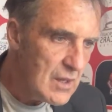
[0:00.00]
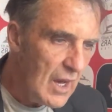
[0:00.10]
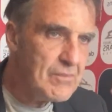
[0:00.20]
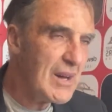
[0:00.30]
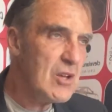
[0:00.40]

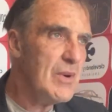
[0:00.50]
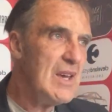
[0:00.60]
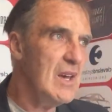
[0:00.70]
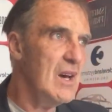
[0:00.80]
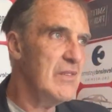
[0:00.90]
And by the
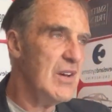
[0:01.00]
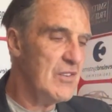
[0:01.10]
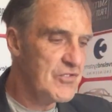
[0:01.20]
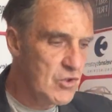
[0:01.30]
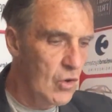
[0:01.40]
way,
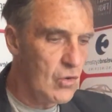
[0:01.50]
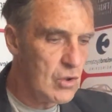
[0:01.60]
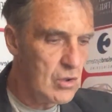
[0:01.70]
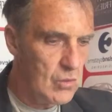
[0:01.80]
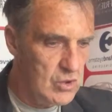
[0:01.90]
if
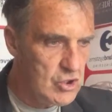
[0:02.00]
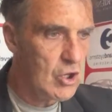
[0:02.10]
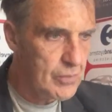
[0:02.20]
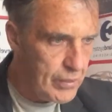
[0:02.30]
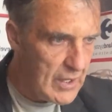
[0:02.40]
Doak was
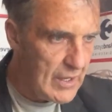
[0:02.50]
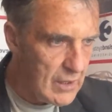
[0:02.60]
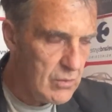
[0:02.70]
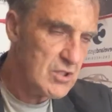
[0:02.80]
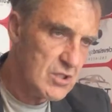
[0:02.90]
our
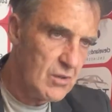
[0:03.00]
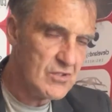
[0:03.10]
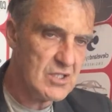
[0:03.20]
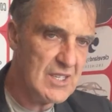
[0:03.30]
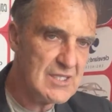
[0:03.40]
player, which he
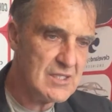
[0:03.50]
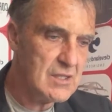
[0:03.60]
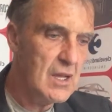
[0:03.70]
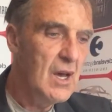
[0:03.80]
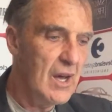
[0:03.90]
obviously
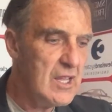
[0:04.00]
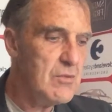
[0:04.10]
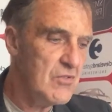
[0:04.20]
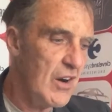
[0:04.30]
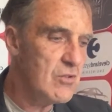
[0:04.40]
isn't, and he
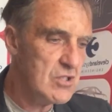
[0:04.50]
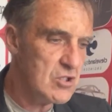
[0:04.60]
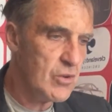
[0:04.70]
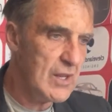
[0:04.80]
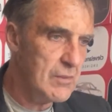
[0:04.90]
was valued at
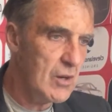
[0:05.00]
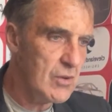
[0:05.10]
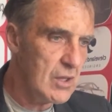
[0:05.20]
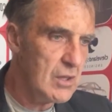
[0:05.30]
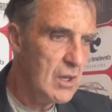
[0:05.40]
20
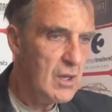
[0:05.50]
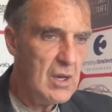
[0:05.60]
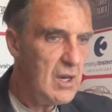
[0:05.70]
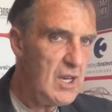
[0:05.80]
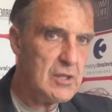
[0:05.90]
million,
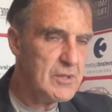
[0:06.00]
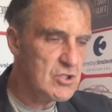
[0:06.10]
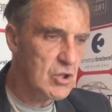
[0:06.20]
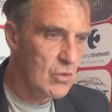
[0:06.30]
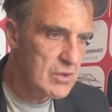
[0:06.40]
he'd have been
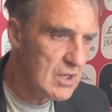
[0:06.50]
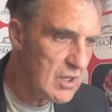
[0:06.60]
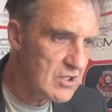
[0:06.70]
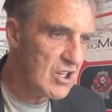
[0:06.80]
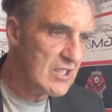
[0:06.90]
sold
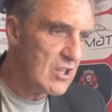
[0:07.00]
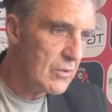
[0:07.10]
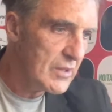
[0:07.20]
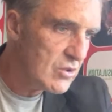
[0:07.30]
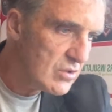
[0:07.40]
in January
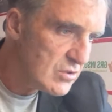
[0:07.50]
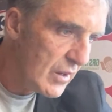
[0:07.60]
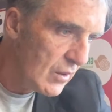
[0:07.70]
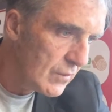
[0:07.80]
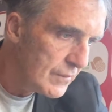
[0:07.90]
window as
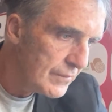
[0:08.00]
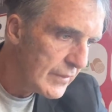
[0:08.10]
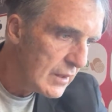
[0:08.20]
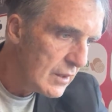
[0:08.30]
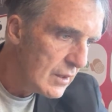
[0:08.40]
well.
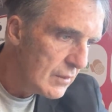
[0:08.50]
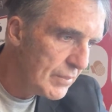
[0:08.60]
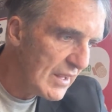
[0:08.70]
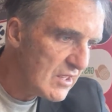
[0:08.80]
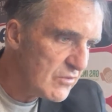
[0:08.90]

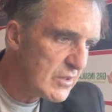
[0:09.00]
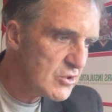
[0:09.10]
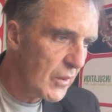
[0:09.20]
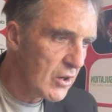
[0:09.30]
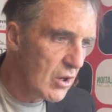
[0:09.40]
Bernie's been
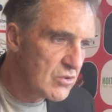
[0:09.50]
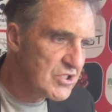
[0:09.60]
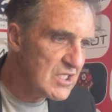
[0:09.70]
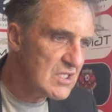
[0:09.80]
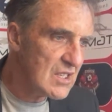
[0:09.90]
swatting all
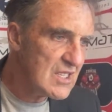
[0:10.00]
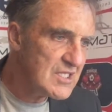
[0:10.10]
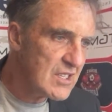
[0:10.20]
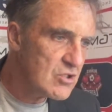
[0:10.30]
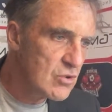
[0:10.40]
season. At
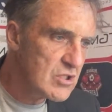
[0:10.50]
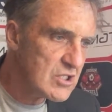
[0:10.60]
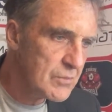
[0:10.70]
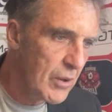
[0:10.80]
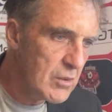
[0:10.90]
least there is no
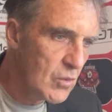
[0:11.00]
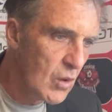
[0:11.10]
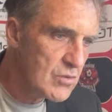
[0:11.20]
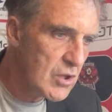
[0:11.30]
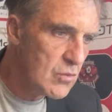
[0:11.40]
disappointment
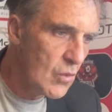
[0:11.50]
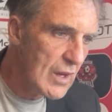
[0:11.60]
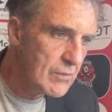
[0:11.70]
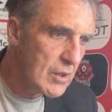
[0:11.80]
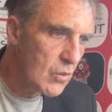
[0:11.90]
walking down
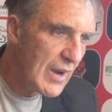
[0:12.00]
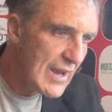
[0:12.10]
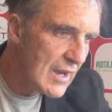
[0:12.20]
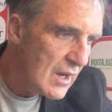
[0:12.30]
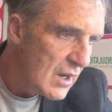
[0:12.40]
Wembley
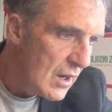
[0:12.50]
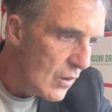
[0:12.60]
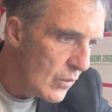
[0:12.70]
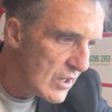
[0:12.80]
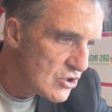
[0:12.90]
Way.
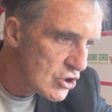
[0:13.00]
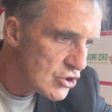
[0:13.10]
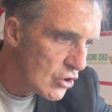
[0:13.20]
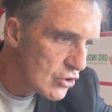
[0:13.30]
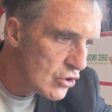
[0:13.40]
We are
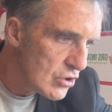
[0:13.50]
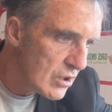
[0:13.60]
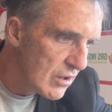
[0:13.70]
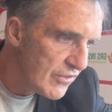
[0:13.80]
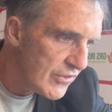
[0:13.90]
just not good
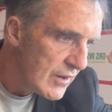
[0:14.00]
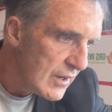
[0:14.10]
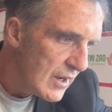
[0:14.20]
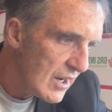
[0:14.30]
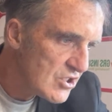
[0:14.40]
enough.
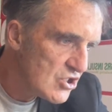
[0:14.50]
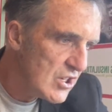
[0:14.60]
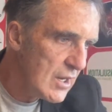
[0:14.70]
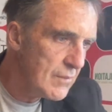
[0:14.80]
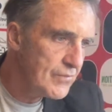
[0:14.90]
A
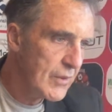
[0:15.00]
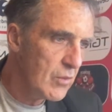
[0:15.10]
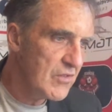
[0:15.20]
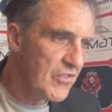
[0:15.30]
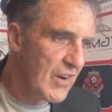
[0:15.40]
shame
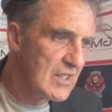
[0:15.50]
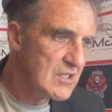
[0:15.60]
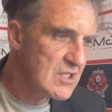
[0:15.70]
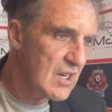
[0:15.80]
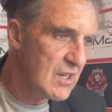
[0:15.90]
when
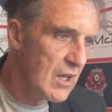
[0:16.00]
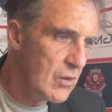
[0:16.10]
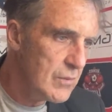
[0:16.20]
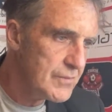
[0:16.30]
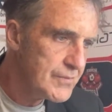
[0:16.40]
fans selling
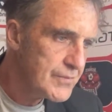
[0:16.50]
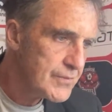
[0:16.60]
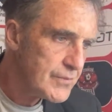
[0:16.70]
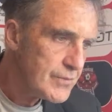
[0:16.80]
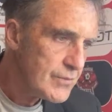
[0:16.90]
out
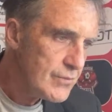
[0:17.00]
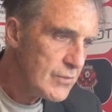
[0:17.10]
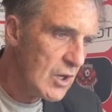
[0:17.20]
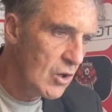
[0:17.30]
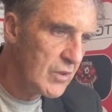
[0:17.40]

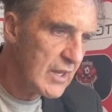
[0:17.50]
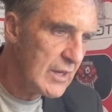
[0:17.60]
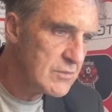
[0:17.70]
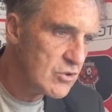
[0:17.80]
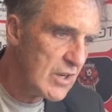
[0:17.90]
all the
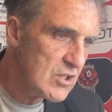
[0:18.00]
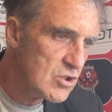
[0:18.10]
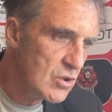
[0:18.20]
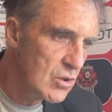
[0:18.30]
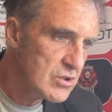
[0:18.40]
games. Great
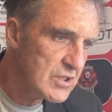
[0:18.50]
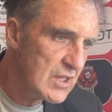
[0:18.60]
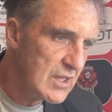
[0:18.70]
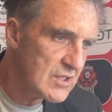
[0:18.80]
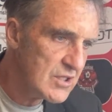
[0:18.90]
show. See
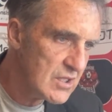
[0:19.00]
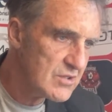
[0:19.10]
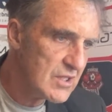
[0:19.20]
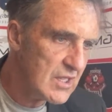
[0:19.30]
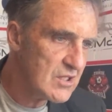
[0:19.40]
you next year.
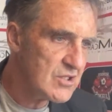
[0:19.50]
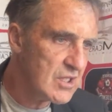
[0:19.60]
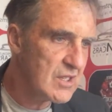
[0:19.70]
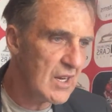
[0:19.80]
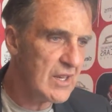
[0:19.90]
See you next
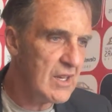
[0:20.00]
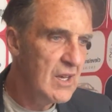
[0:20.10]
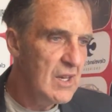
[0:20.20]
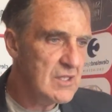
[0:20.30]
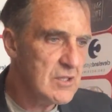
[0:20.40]
year, Gary
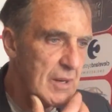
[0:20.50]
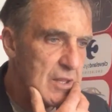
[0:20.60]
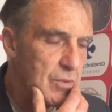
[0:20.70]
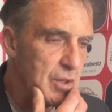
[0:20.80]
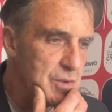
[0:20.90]
and
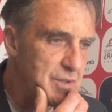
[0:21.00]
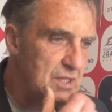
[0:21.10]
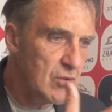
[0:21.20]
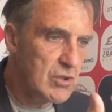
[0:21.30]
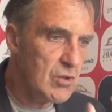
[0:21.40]
Samantha Williams.
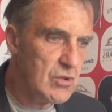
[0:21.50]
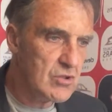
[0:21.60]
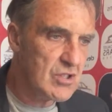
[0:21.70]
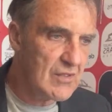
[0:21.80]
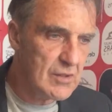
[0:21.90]
And no doubt you're
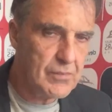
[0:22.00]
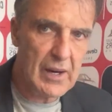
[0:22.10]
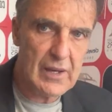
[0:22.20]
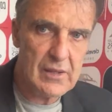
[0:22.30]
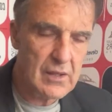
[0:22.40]
travelling
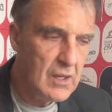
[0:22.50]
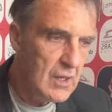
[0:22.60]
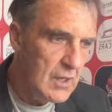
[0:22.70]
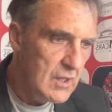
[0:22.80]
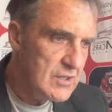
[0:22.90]
back and
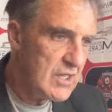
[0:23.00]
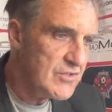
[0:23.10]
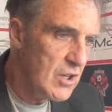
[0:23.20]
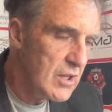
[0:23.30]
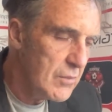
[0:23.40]

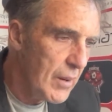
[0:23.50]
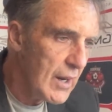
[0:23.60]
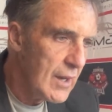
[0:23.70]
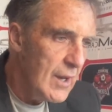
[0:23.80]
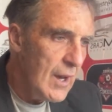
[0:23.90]
safe journey
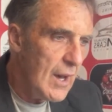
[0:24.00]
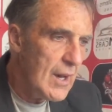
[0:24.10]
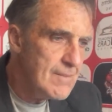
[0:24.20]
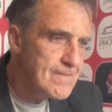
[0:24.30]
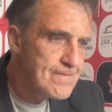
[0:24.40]
back.
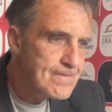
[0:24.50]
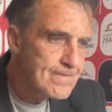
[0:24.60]
I